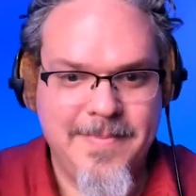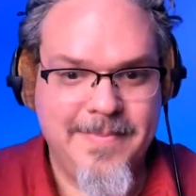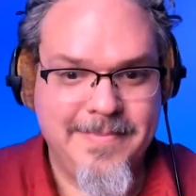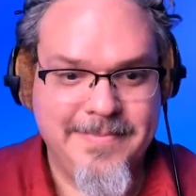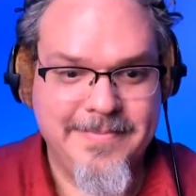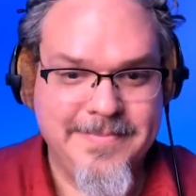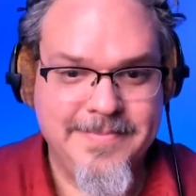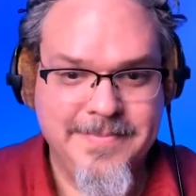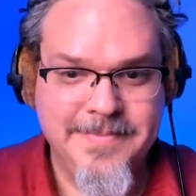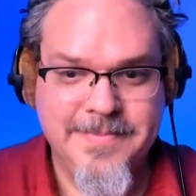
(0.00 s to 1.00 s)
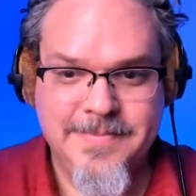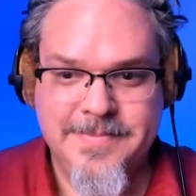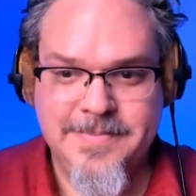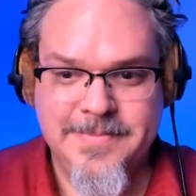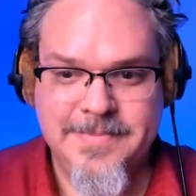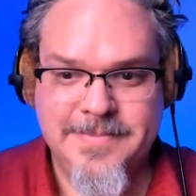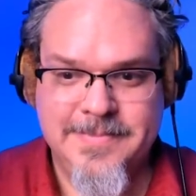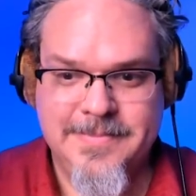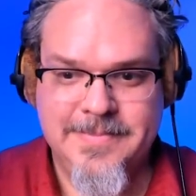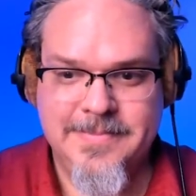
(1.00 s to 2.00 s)

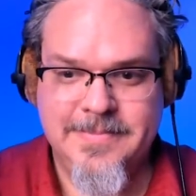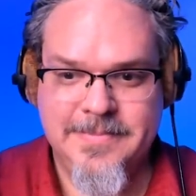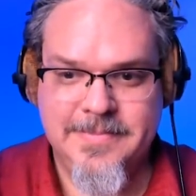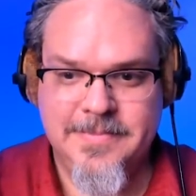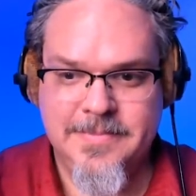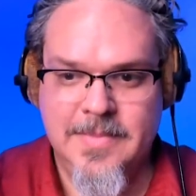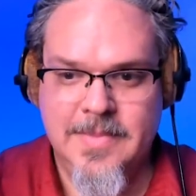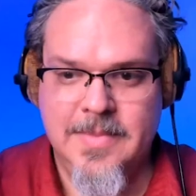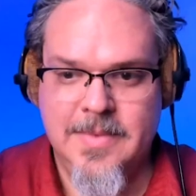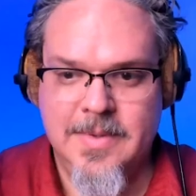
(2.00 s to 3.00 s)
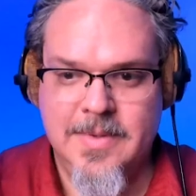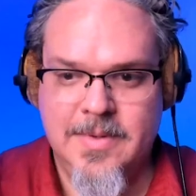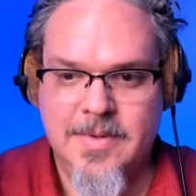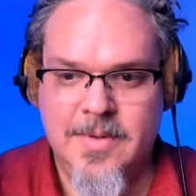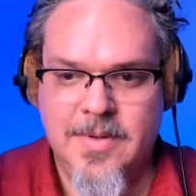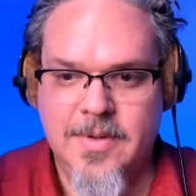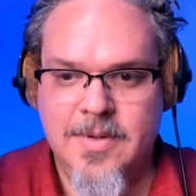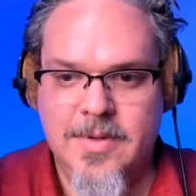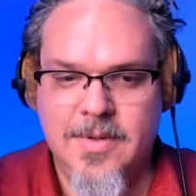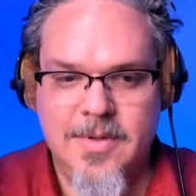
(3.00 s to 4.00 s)

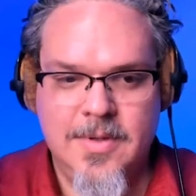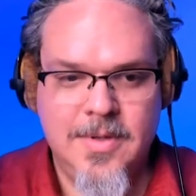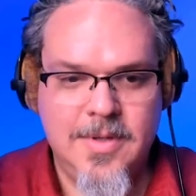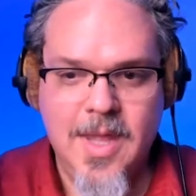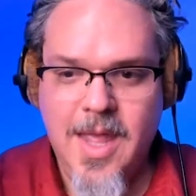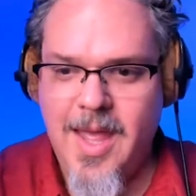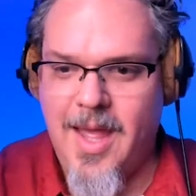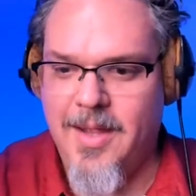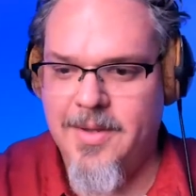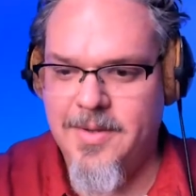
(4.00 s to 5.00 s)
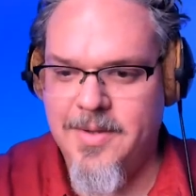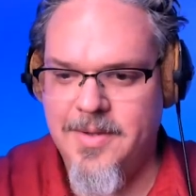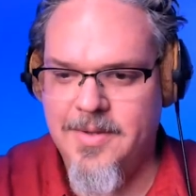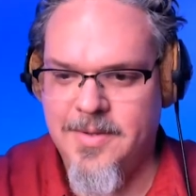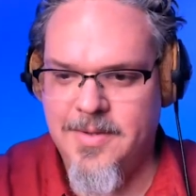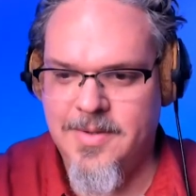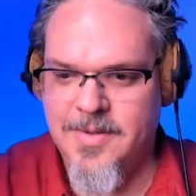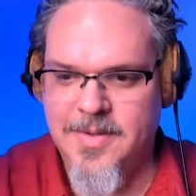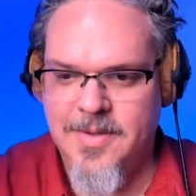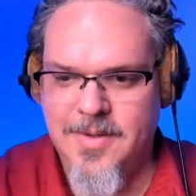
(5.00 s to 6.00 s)

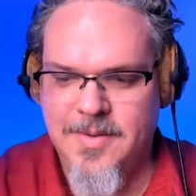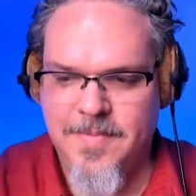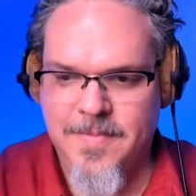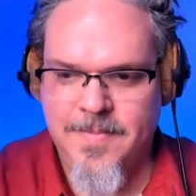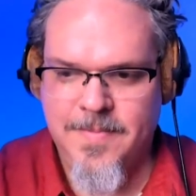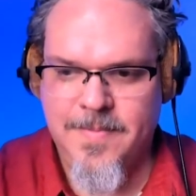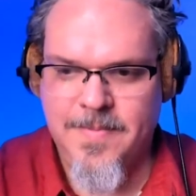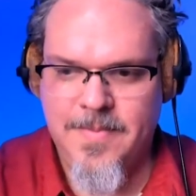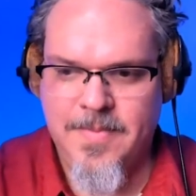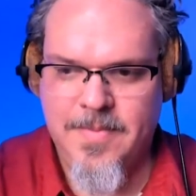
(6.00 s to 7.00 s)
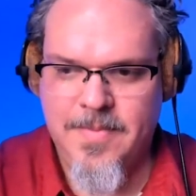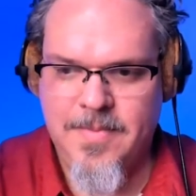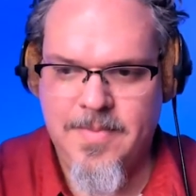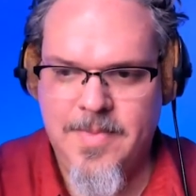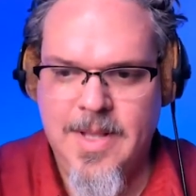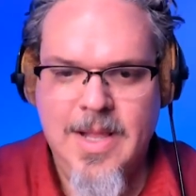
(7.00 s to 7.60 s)
This person isn't speaking.